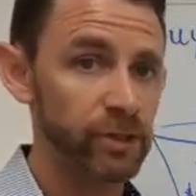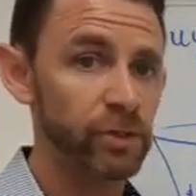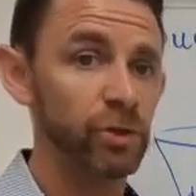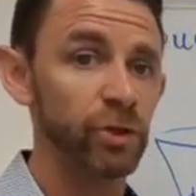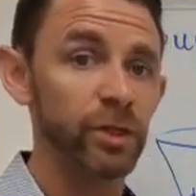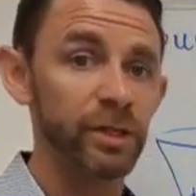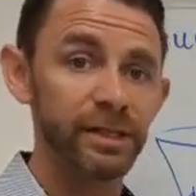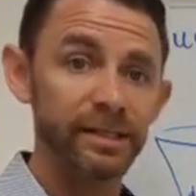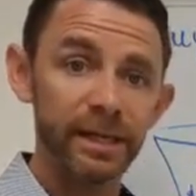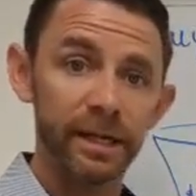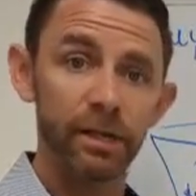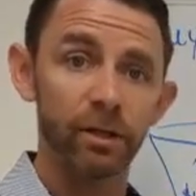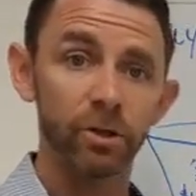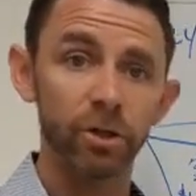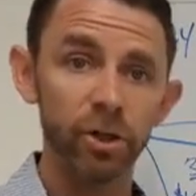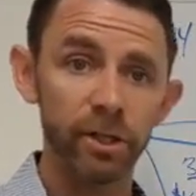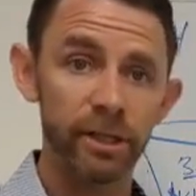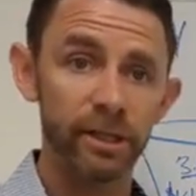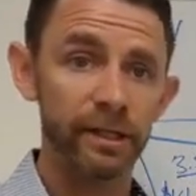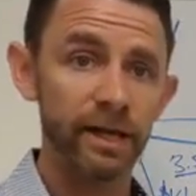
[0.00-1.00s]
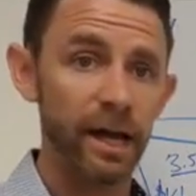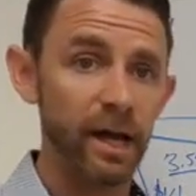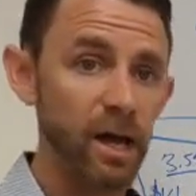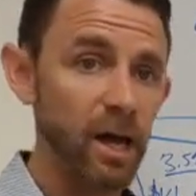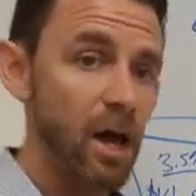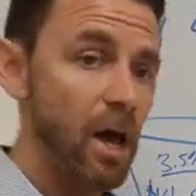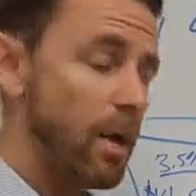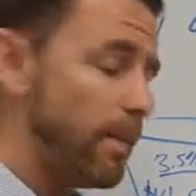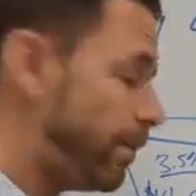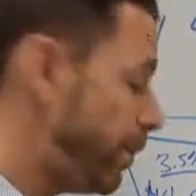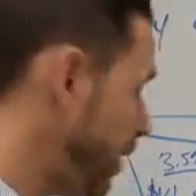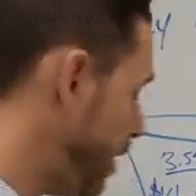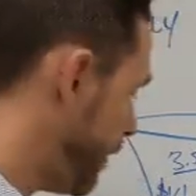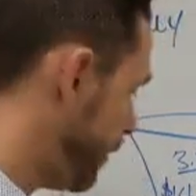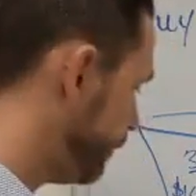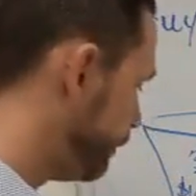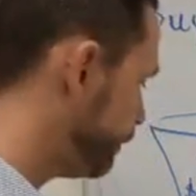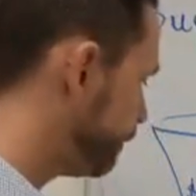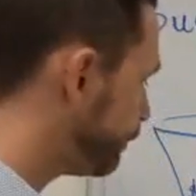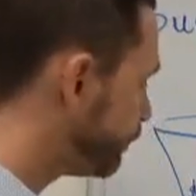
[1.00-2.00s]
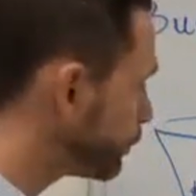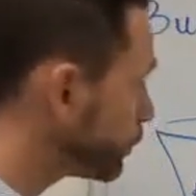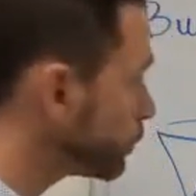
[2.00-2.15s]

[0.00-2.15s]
So you can take a look at that. But